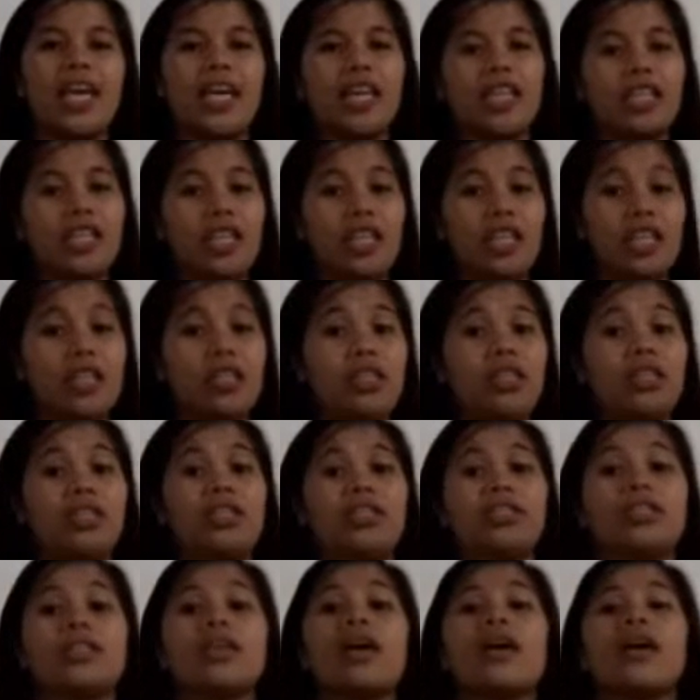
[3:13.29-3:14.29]
It
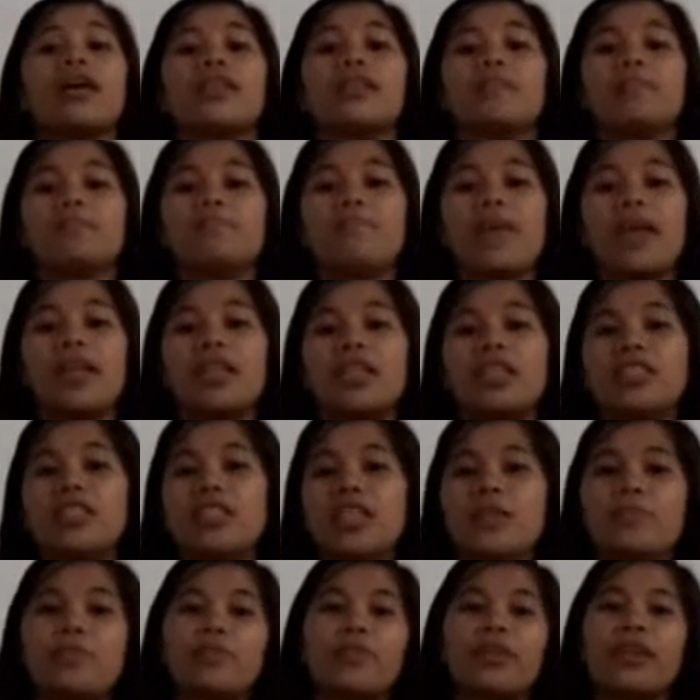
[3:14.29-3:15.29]
includes many
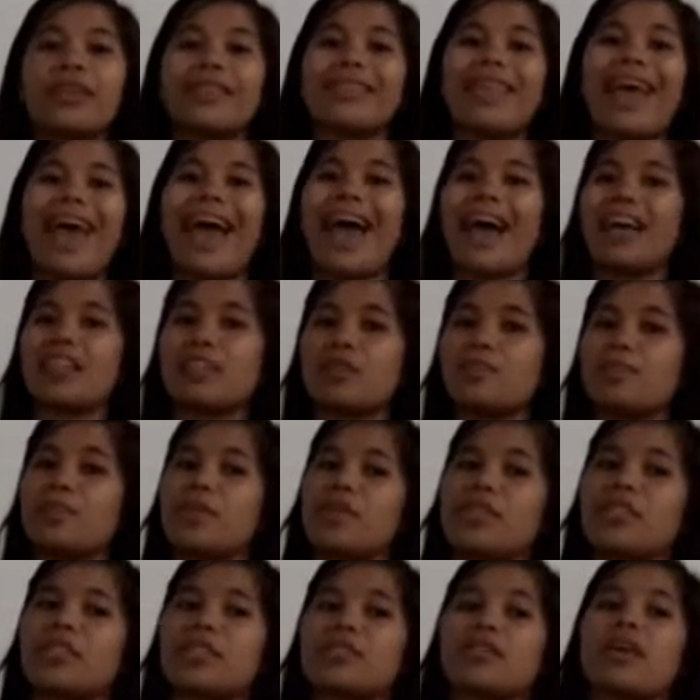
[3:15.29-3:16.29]
different
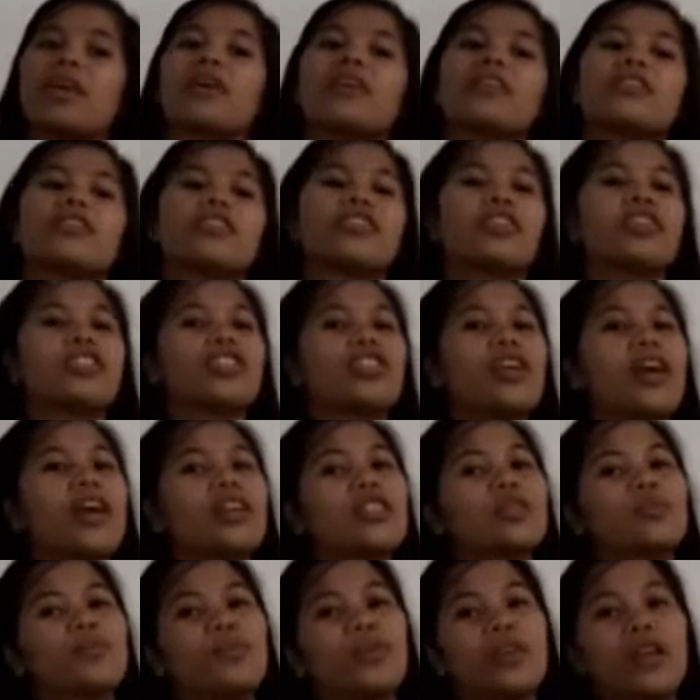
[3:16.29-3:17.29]
aspects such
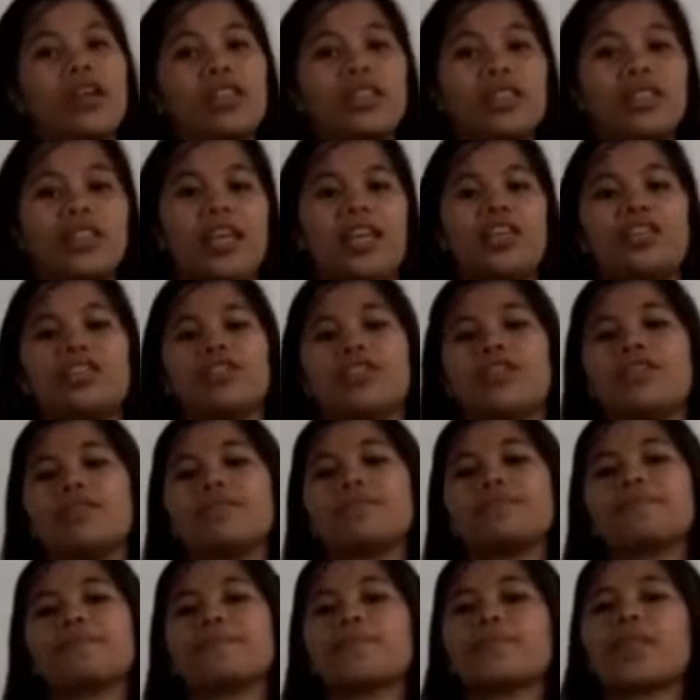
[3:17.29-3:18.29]
as
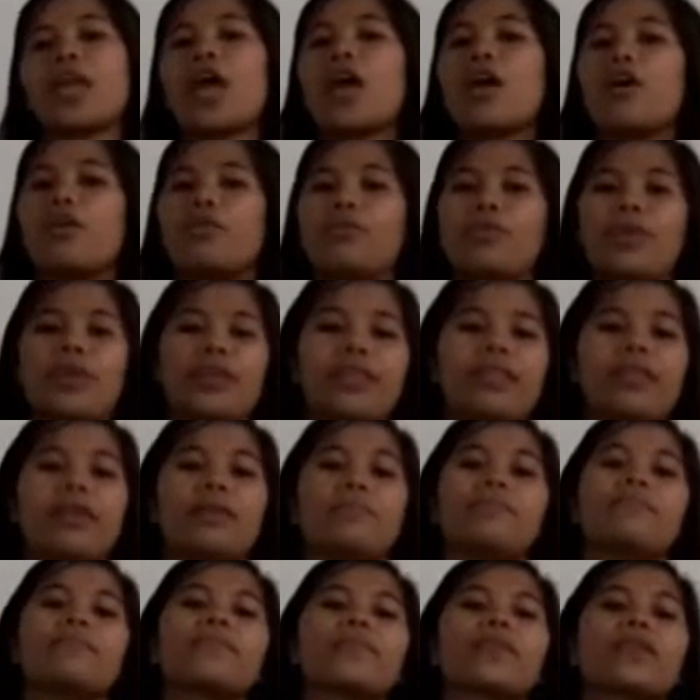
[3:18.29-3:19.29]
pronunciation,
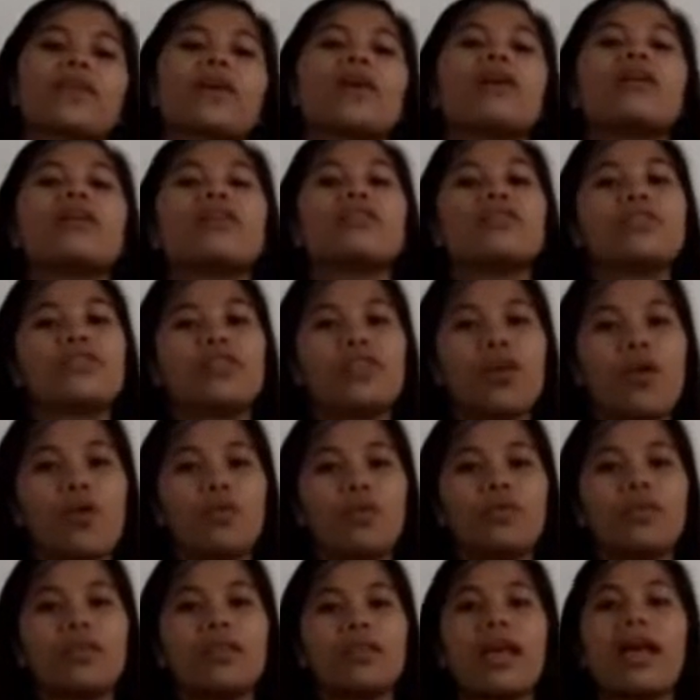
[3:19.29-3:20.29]
rhythm,
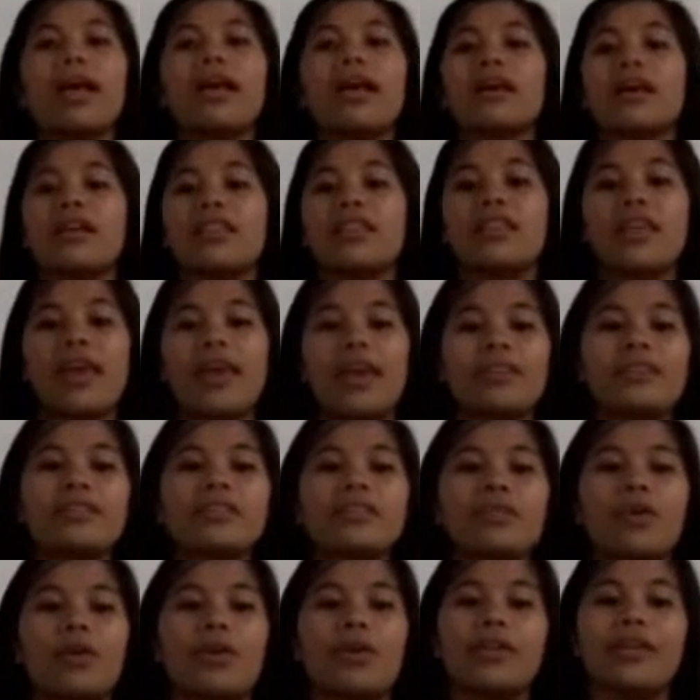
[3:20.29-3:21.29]
tone,
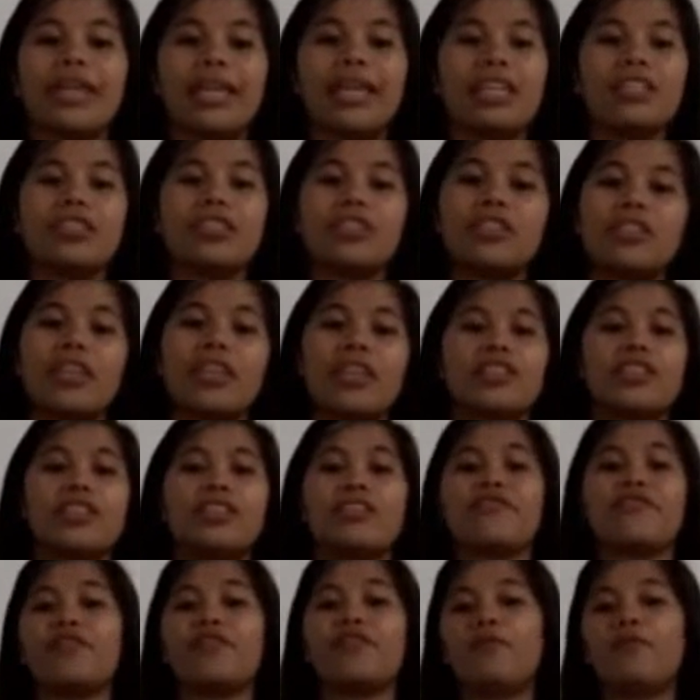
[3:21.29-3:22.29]
cadence, or the
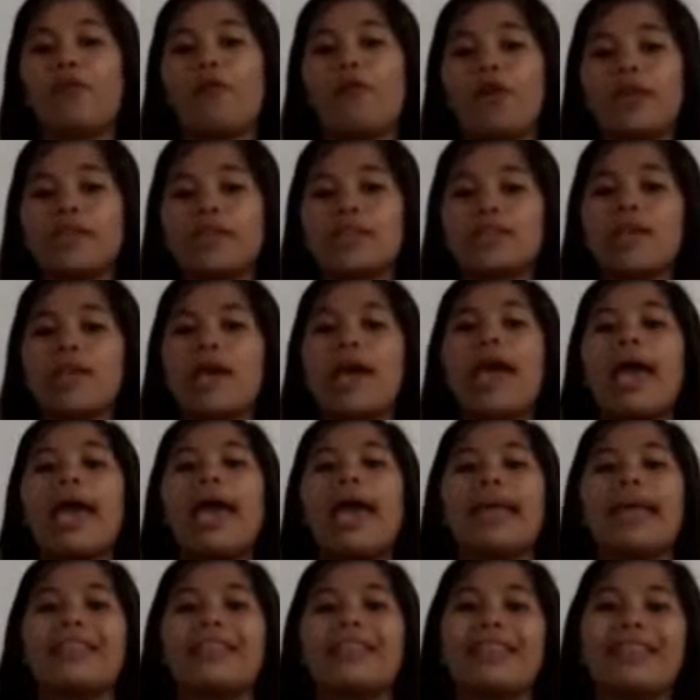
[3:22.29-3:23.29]
intonation of the voice,
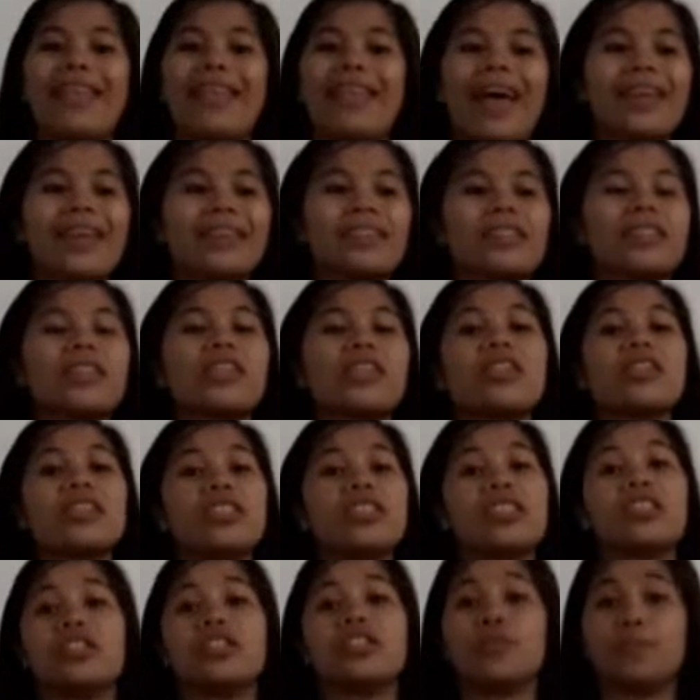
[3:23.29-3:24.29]
and the last
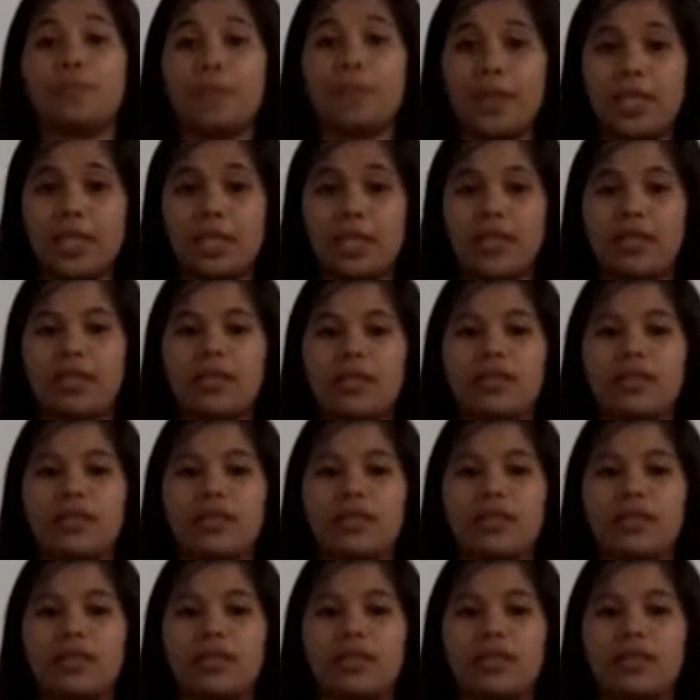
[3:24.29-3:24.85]
is the speed.